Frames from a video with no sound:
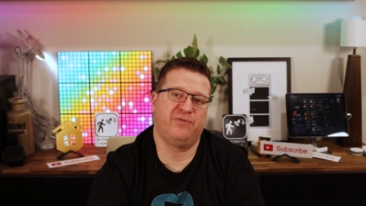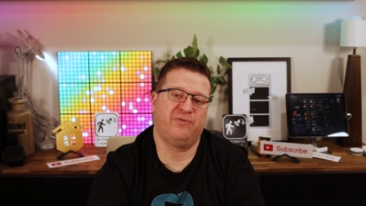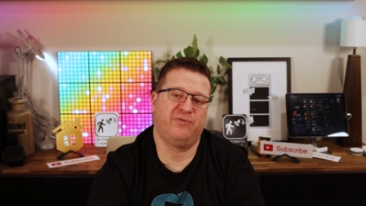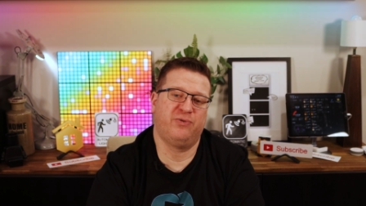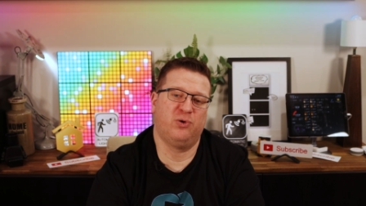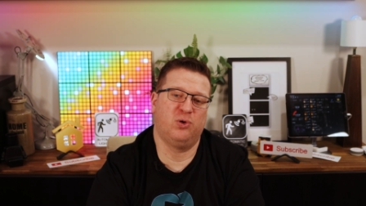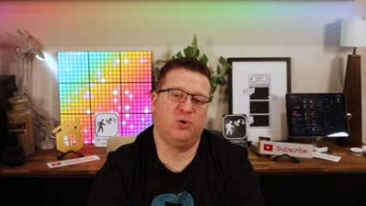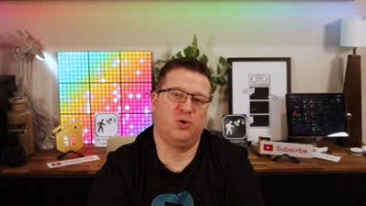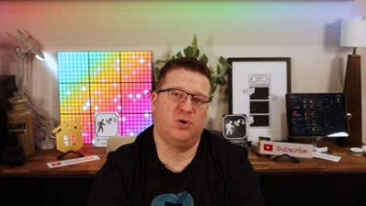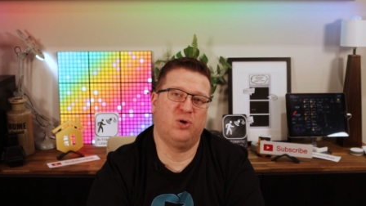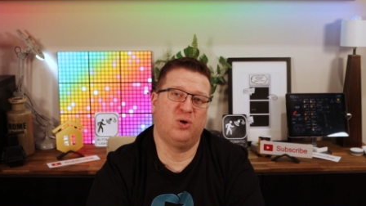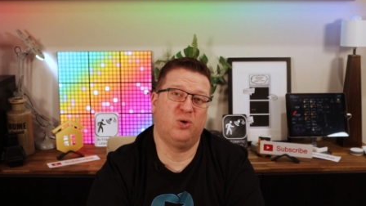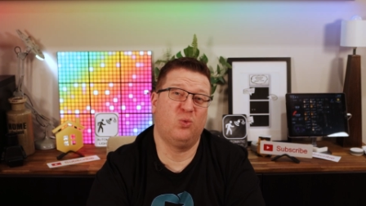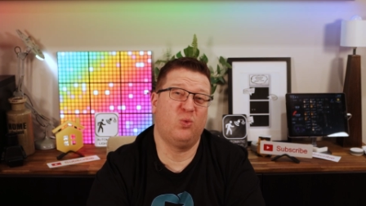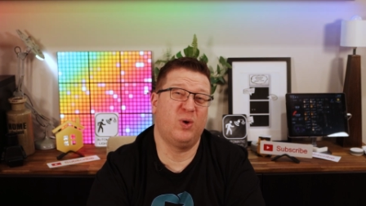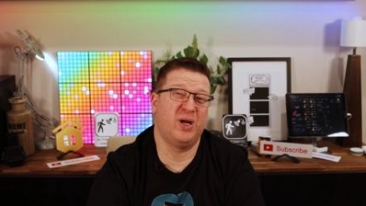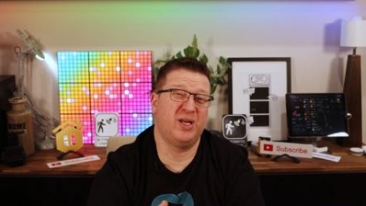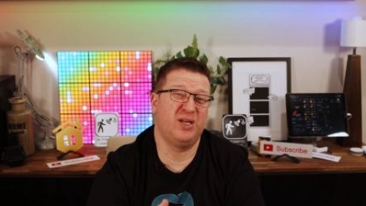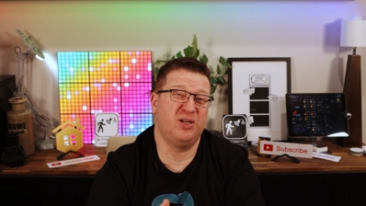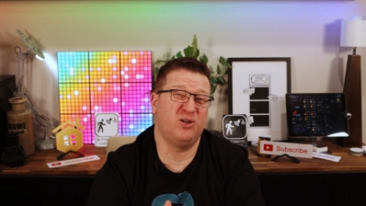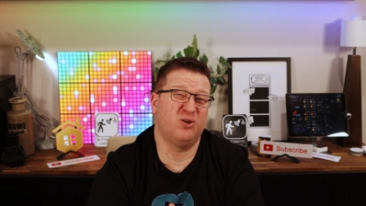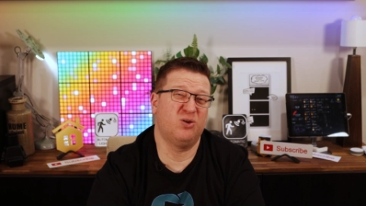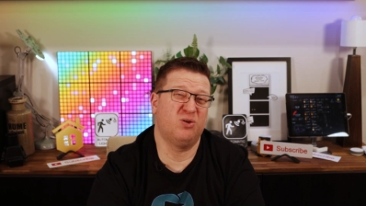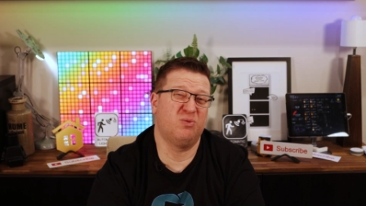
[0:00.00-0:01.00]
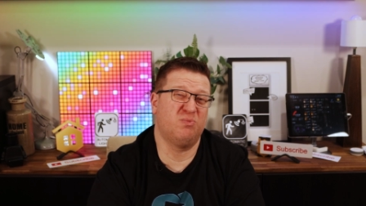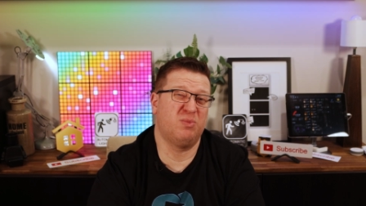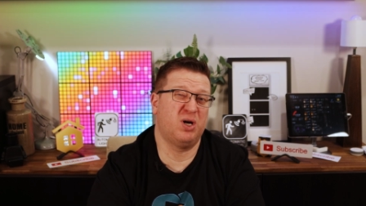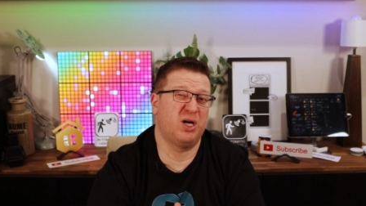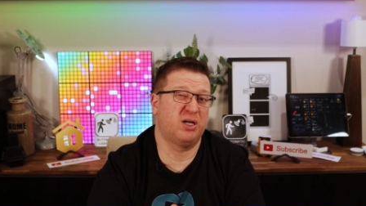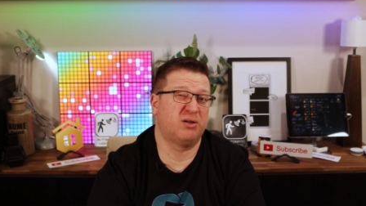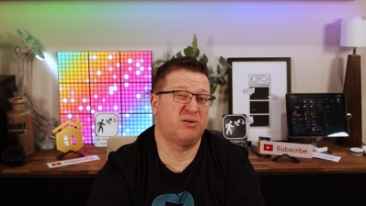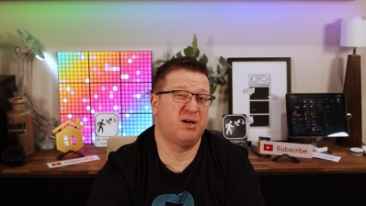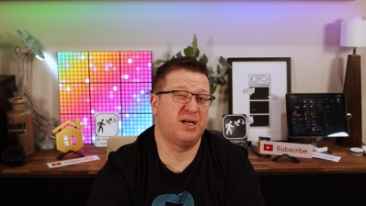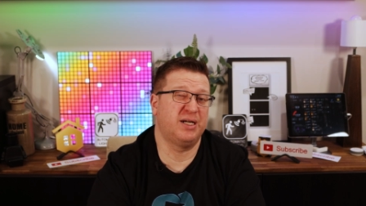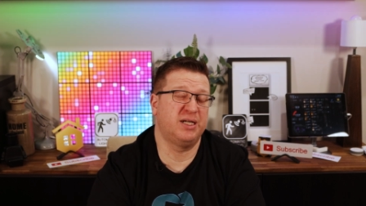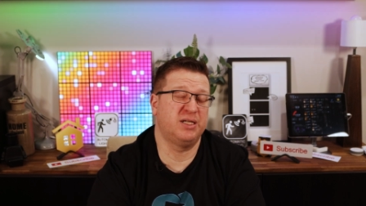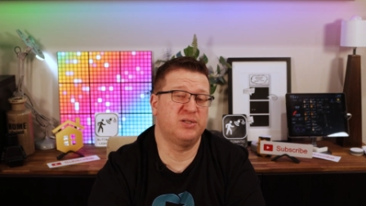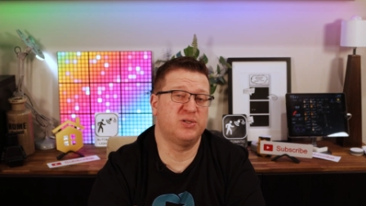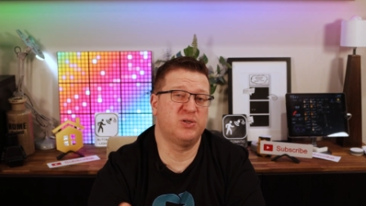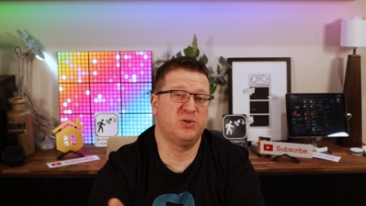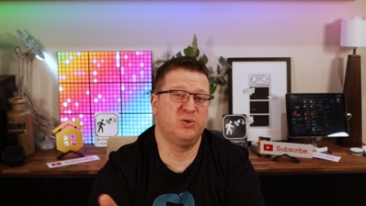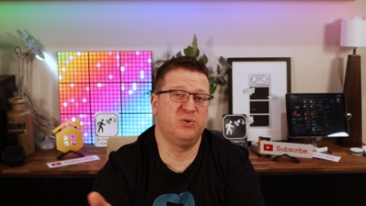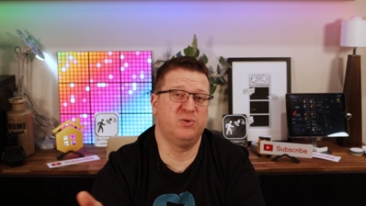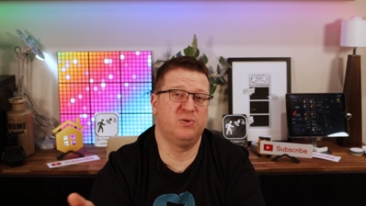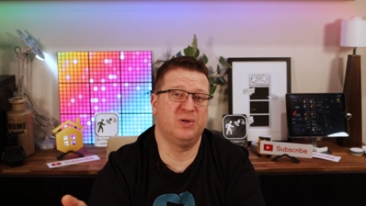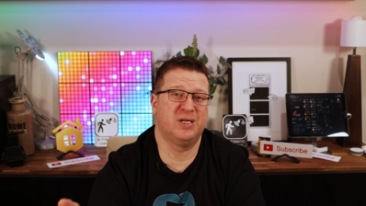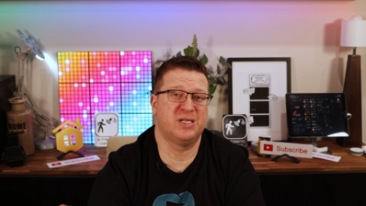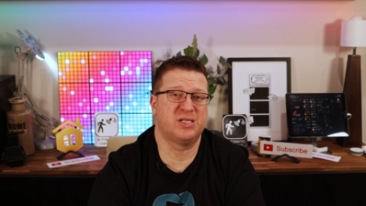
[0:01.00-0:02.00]
for when you're migrating
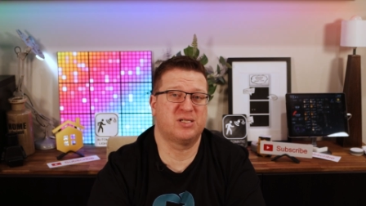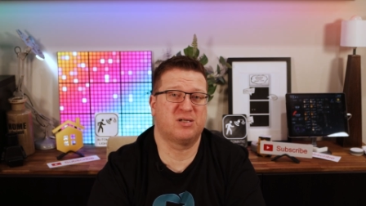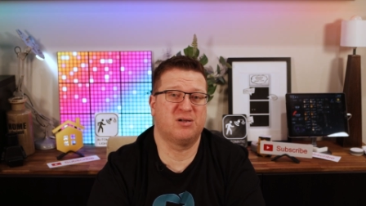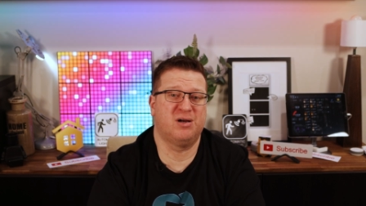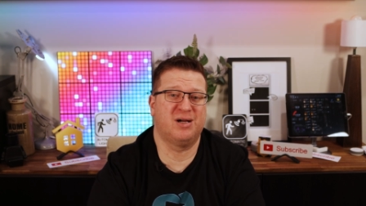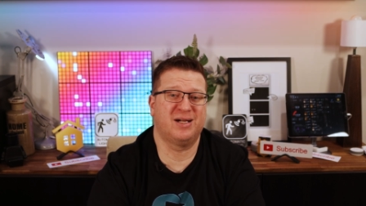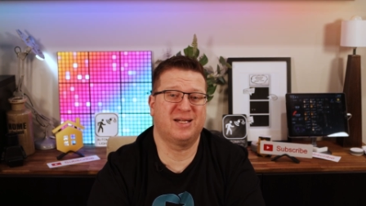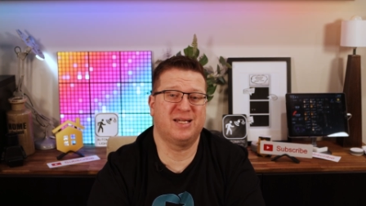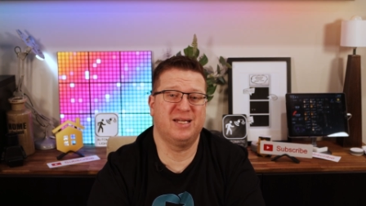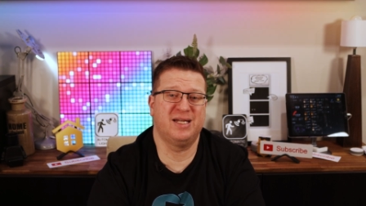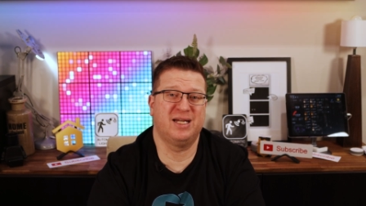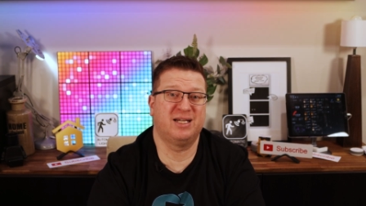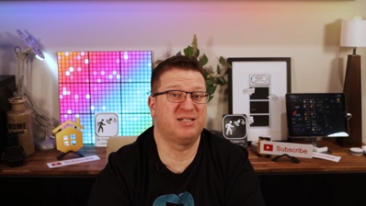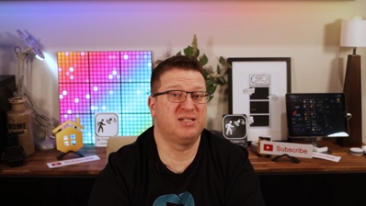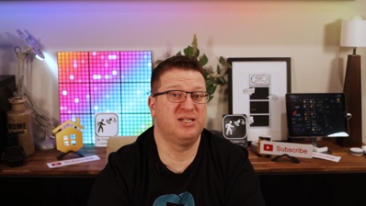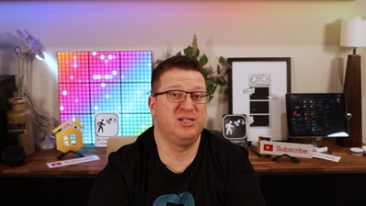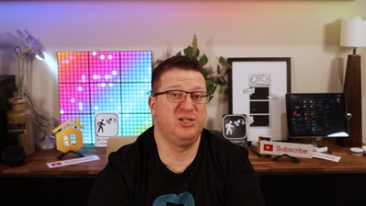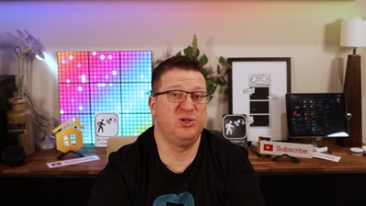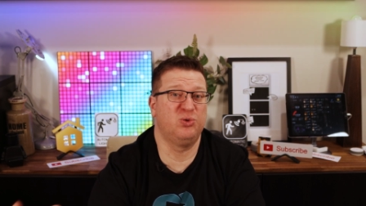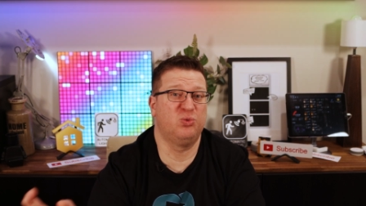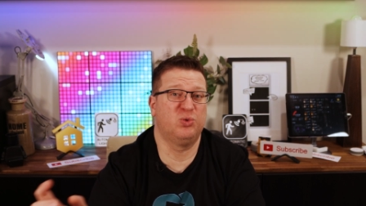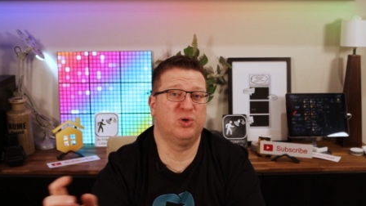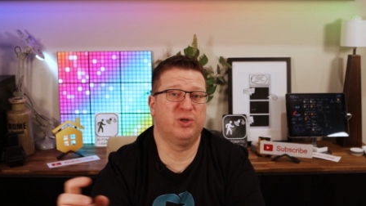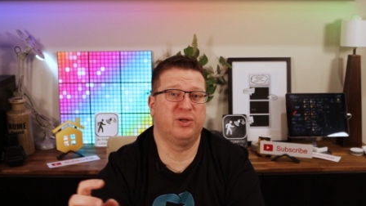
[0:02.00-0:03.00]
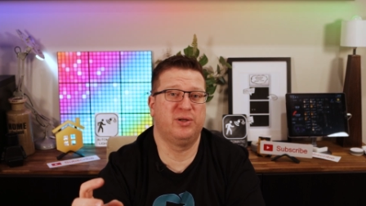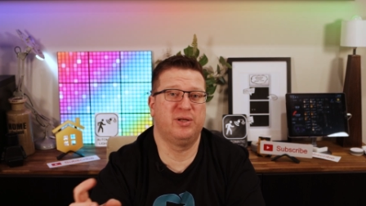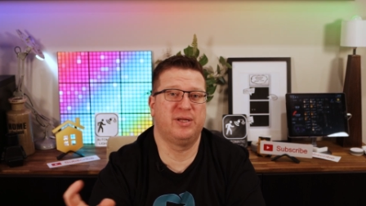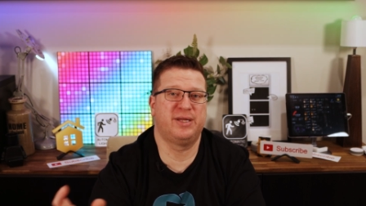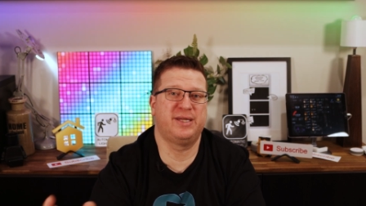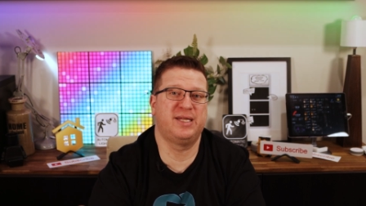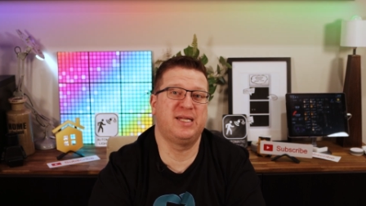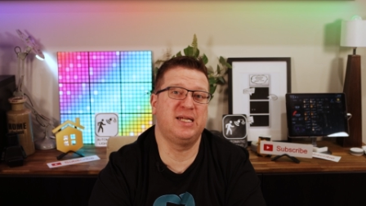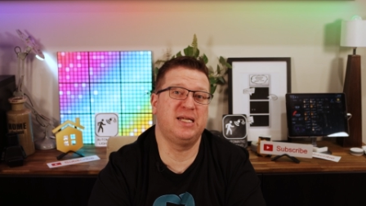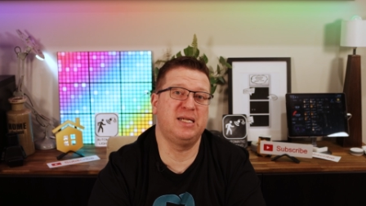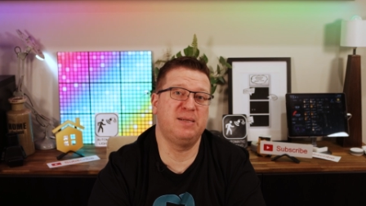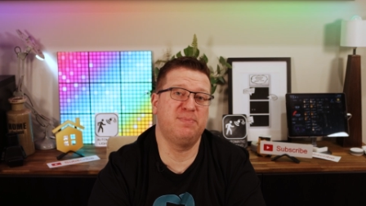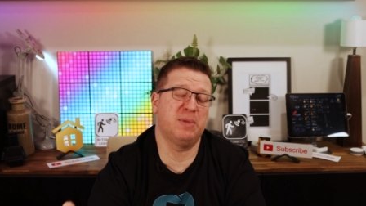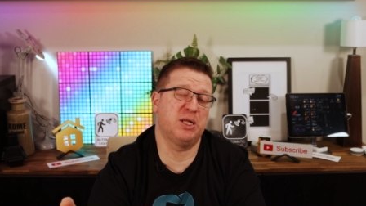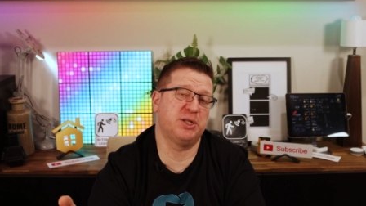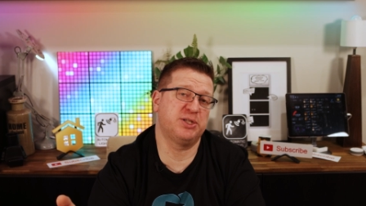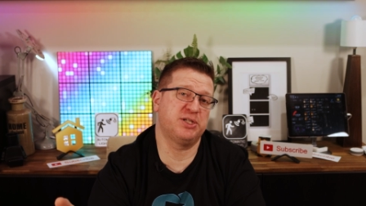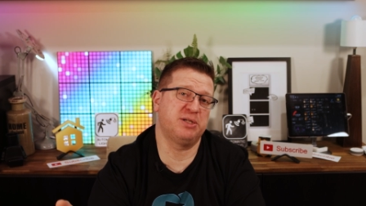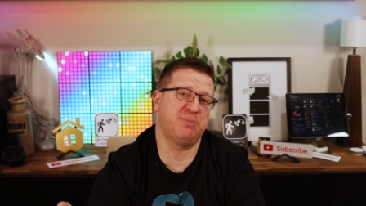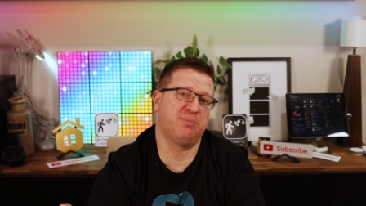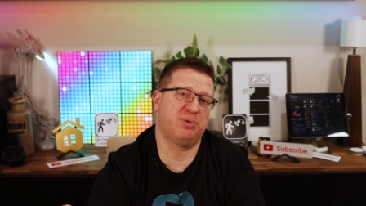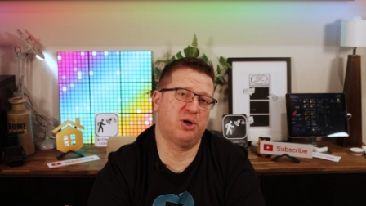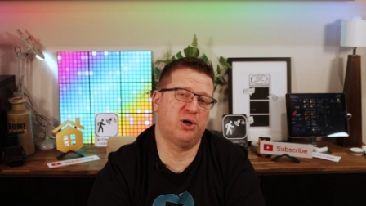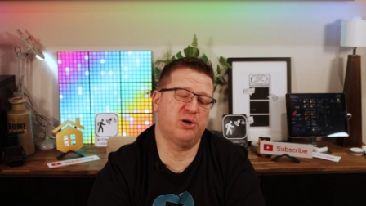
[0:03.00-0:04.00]
to a SkyConnect and you want the
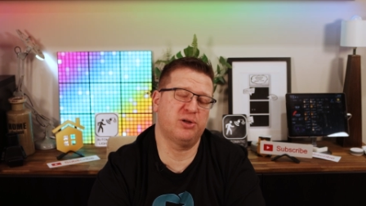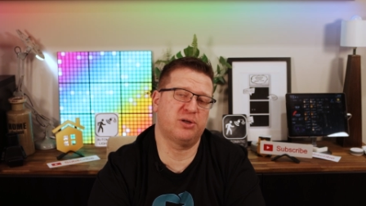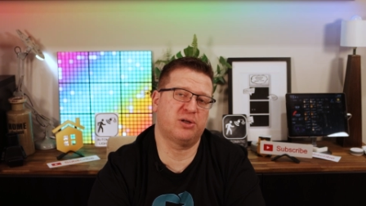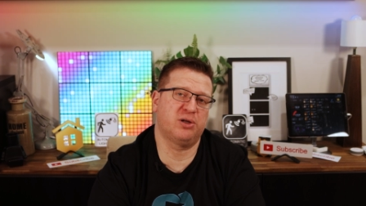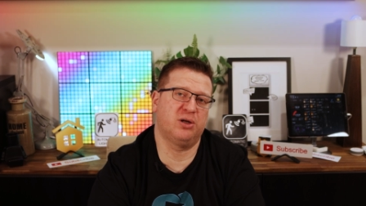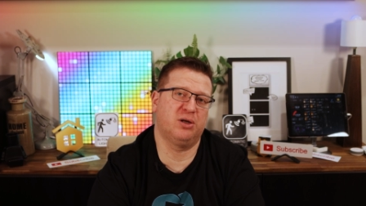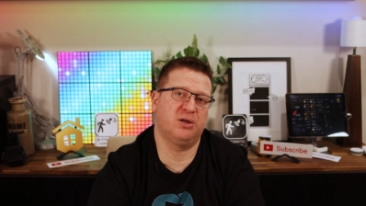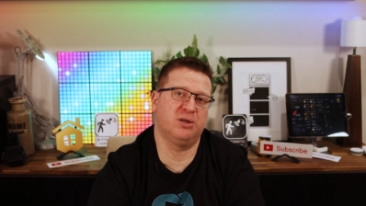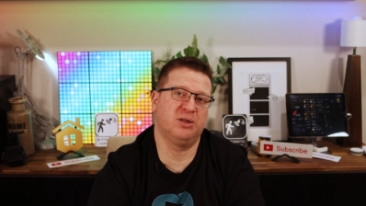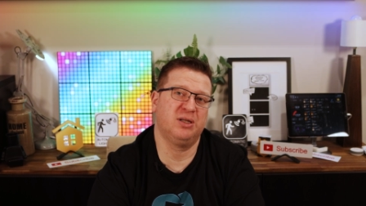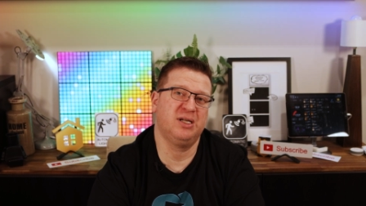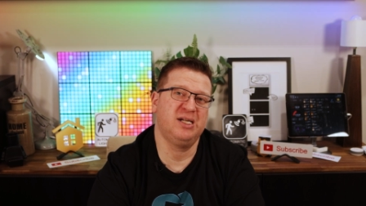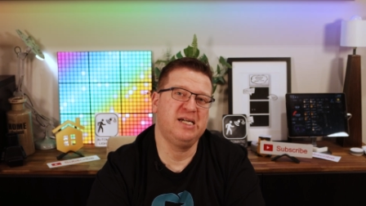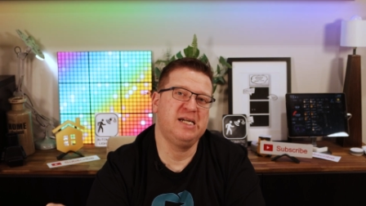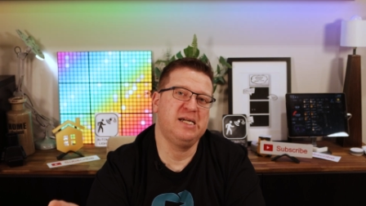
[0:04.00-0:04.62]
multi-protocol,